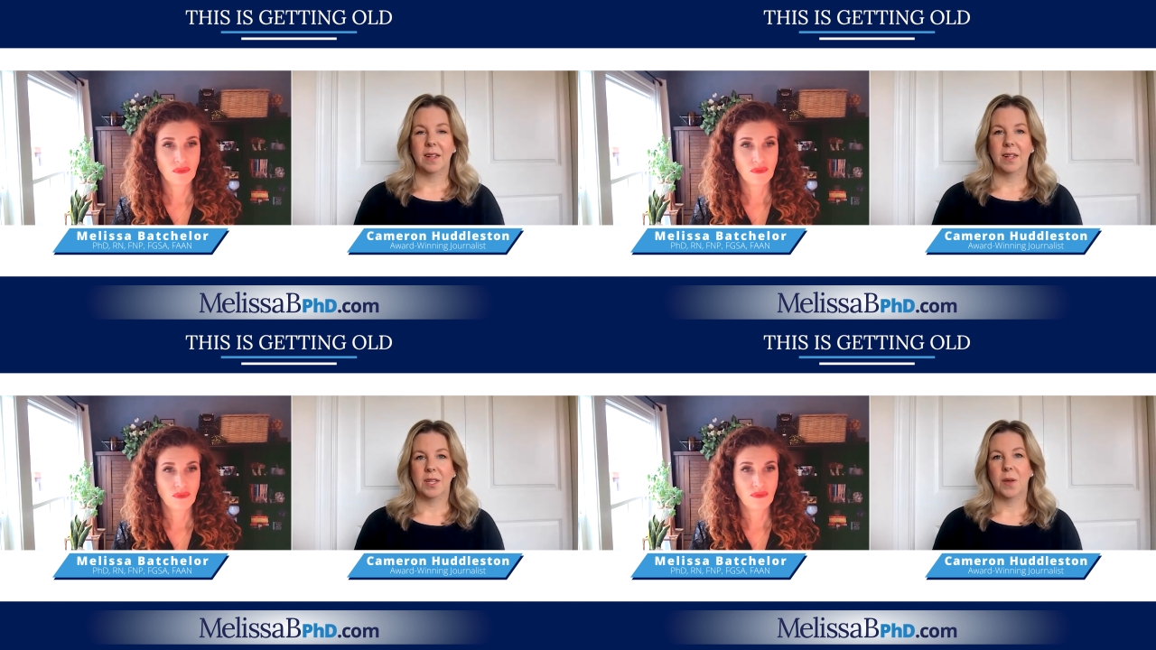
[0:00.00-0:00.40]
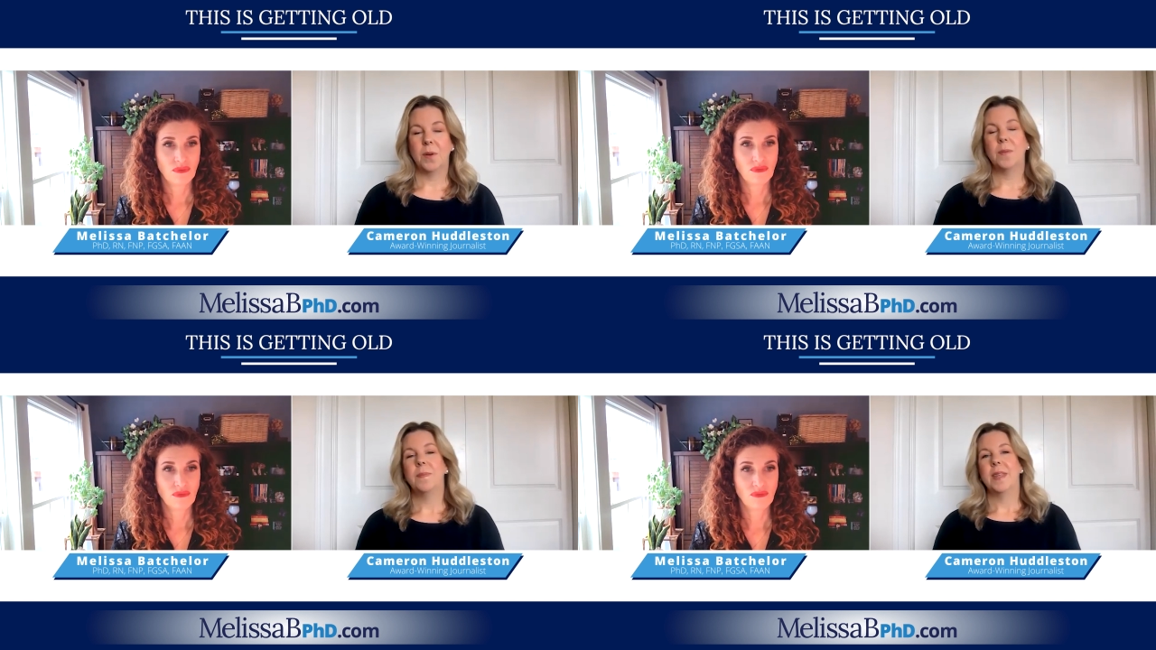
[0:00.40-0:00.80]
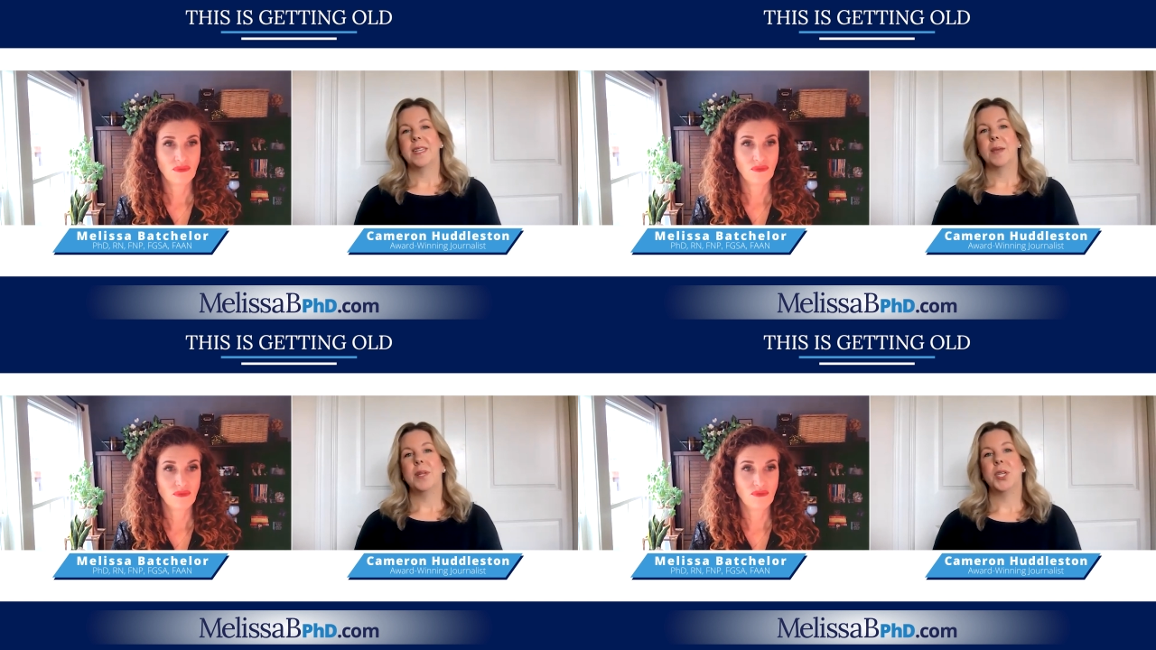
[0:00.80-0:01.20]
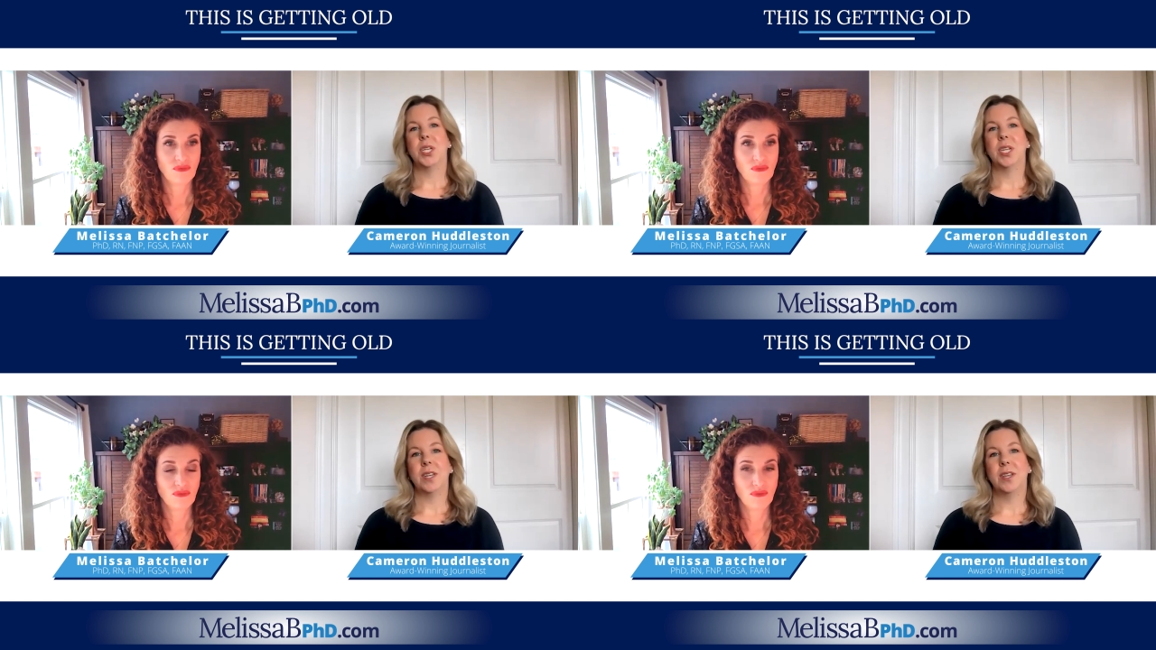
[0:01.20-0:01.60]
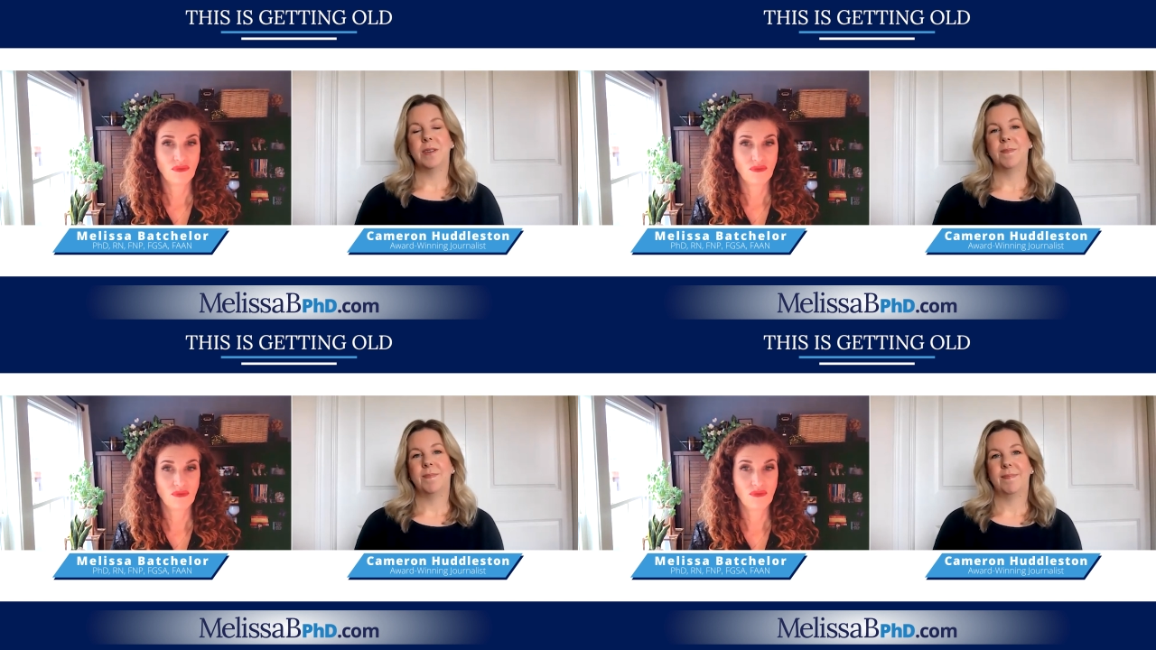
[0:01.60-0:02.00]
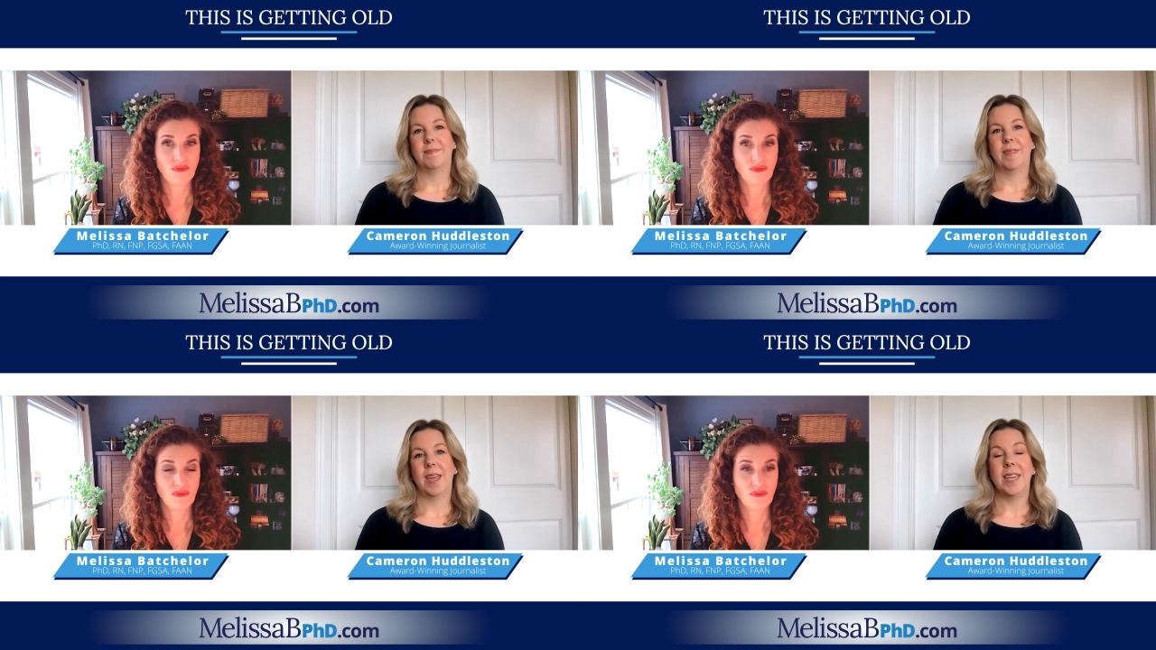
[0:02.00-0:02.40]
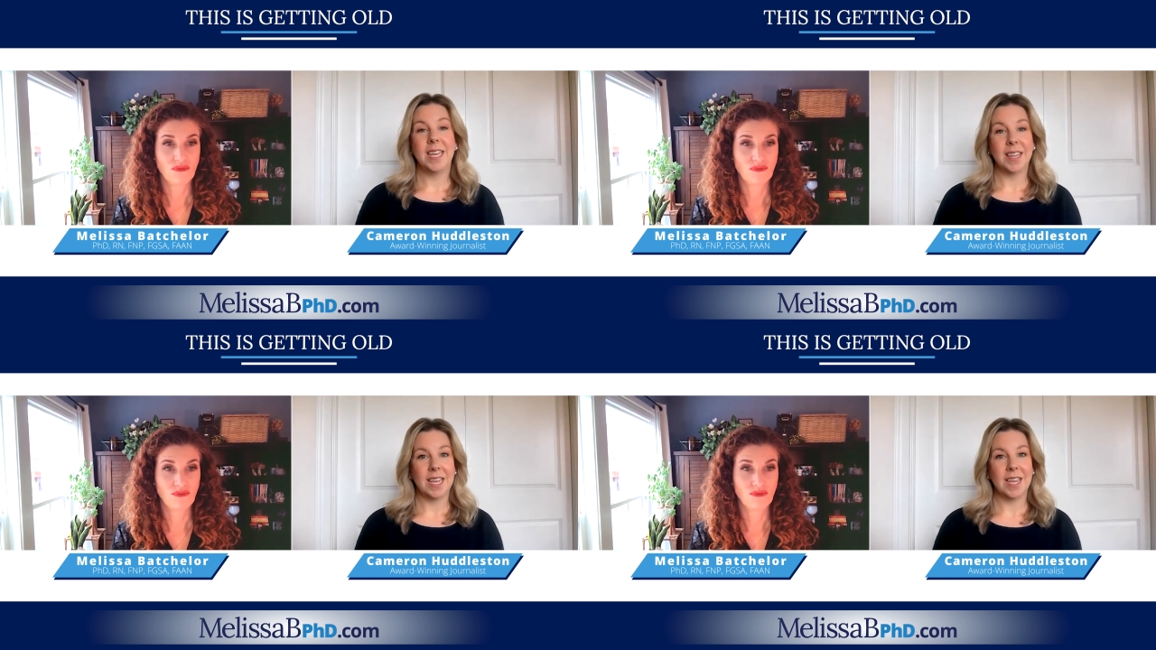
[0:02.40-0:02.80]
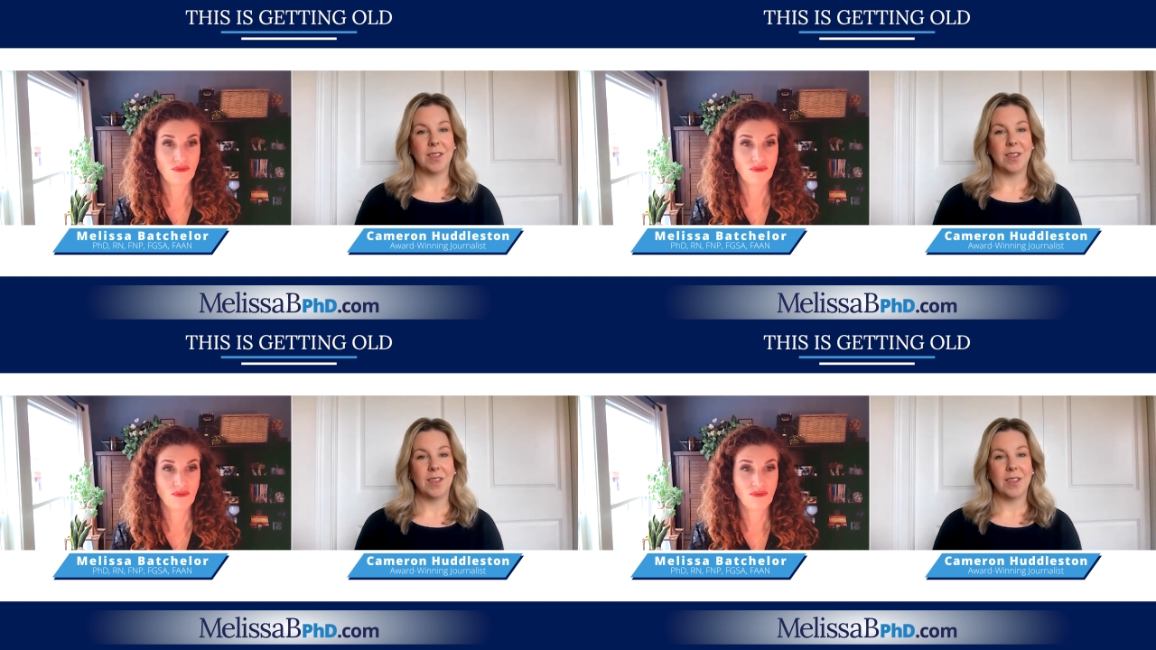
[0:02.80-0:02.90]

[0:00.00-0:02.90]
Speaker 1: So, as I mentioned, ideally